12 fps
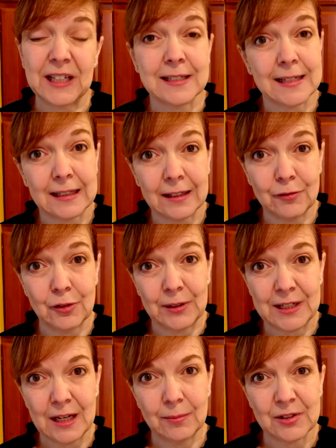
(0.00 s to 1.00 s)
because I love
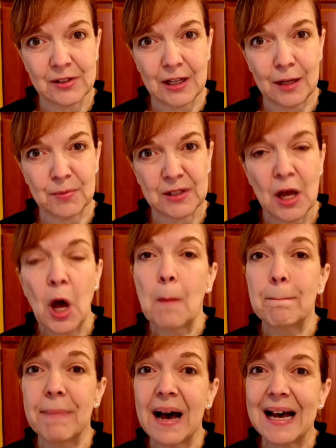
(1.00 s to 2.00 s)
doing tablescapes,
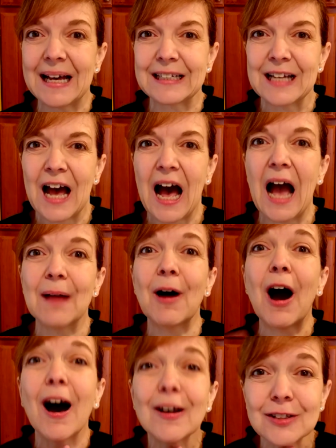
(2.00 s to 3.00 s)
but
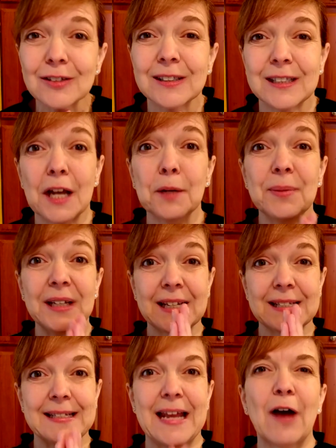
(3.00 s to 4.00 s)
I'm also excited
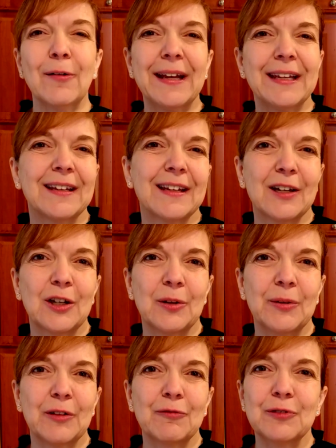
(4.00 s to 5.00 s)
because now I can get
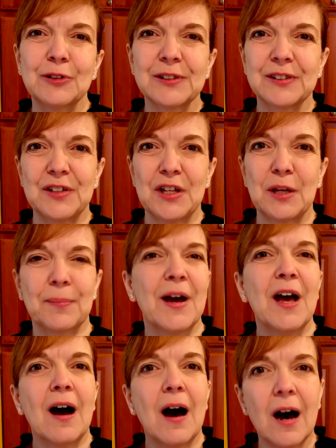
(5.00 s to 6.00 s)
going full
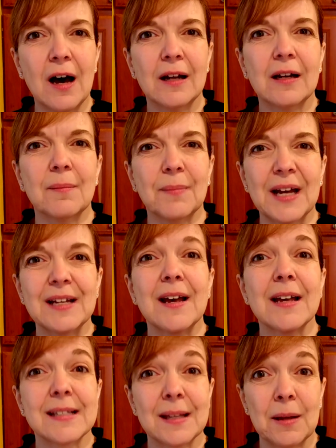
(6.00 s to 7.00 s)
steam on my,
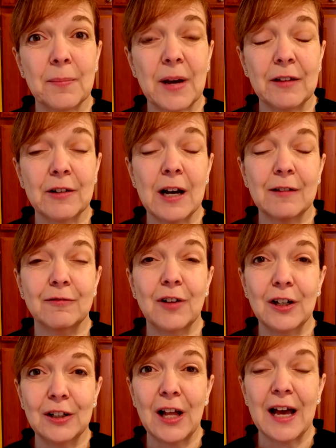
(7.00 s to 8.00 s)
my uh,
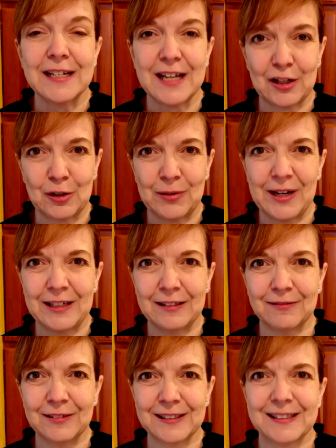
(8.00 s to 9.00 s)
fall
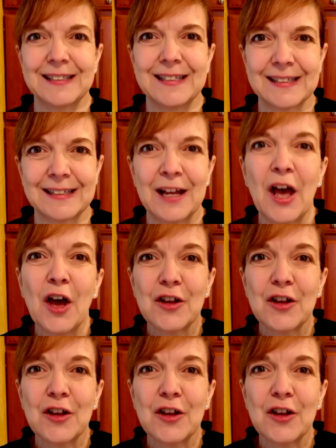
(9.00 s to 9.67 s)
decorating for the season.